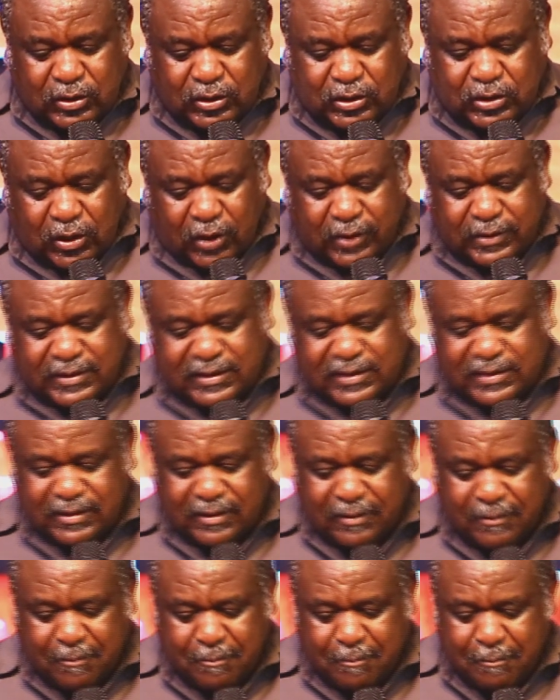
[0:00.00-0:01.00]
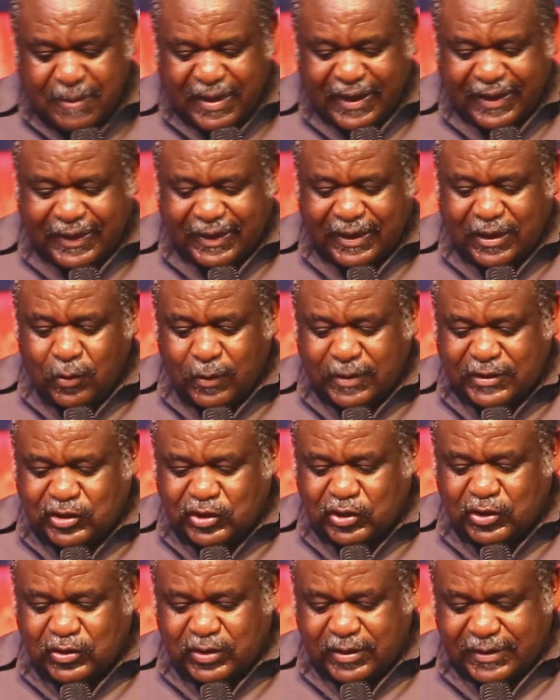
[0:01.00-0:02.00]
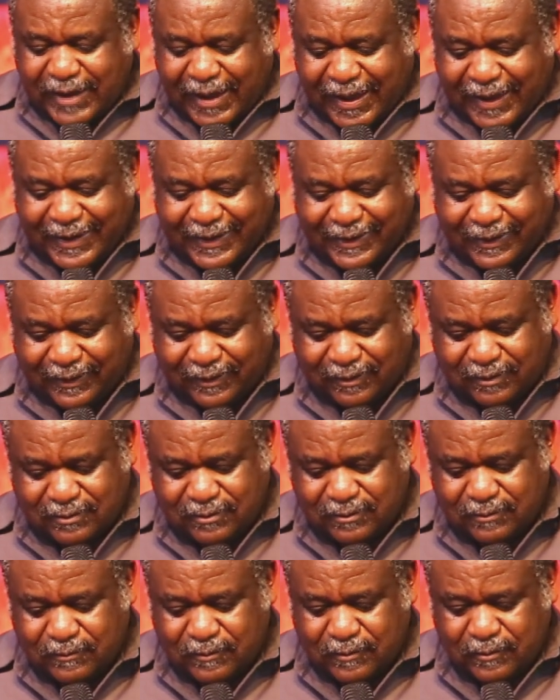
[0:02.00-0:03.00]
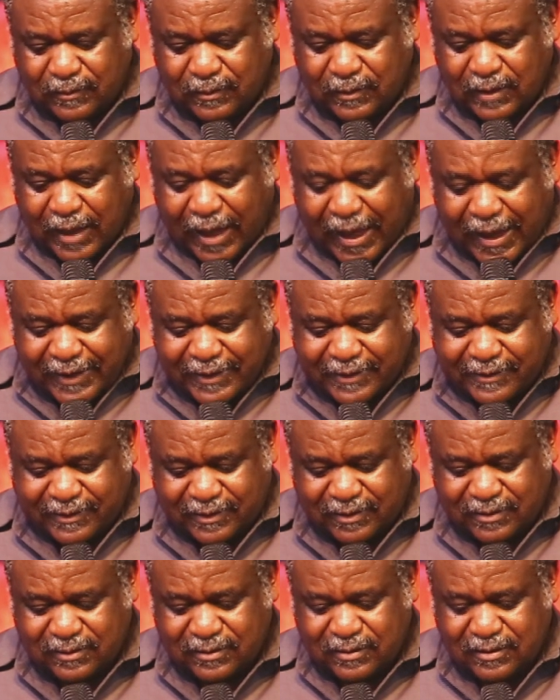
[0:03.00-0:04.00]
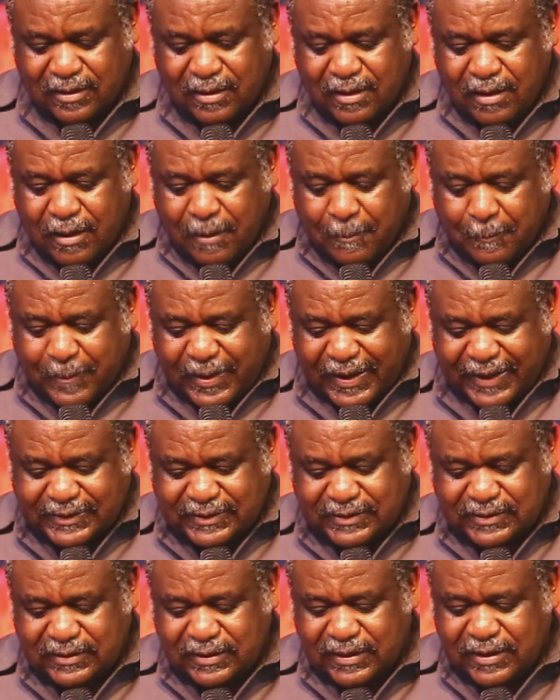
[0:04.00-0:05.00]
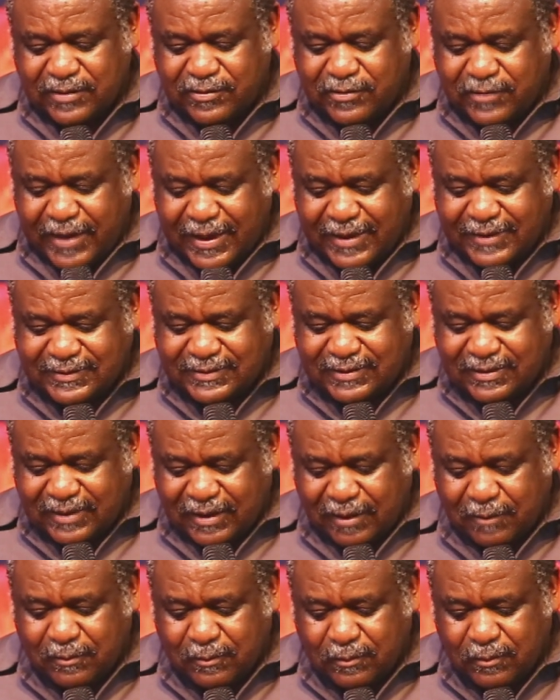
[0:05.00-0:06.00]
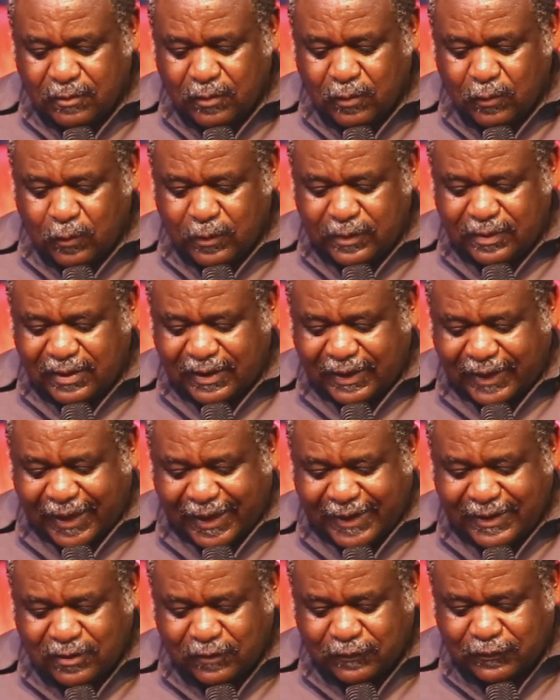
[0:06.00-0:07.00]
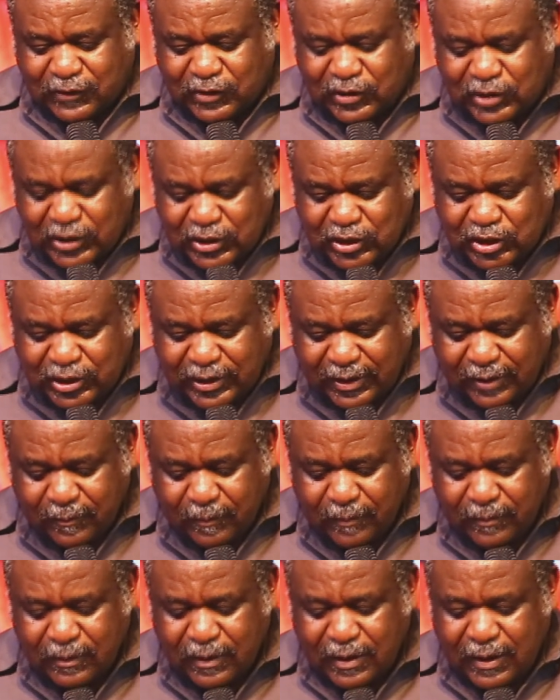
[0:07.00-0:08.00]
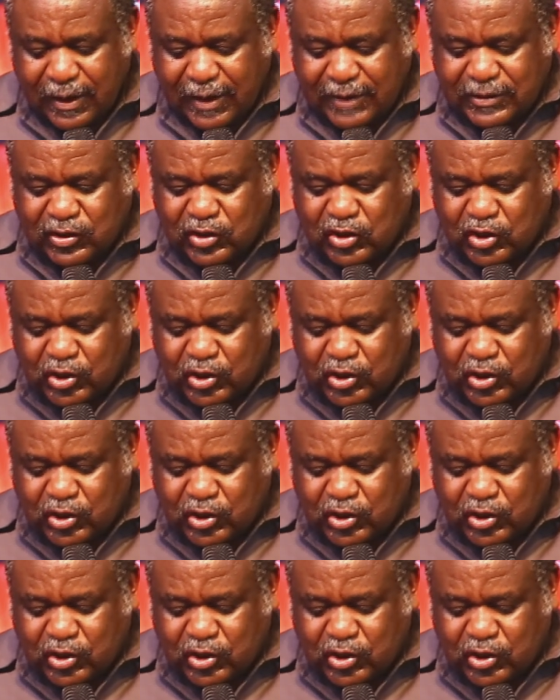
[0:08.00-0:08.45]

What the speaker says: don't make your children angry, but raise them with the kind of teaching and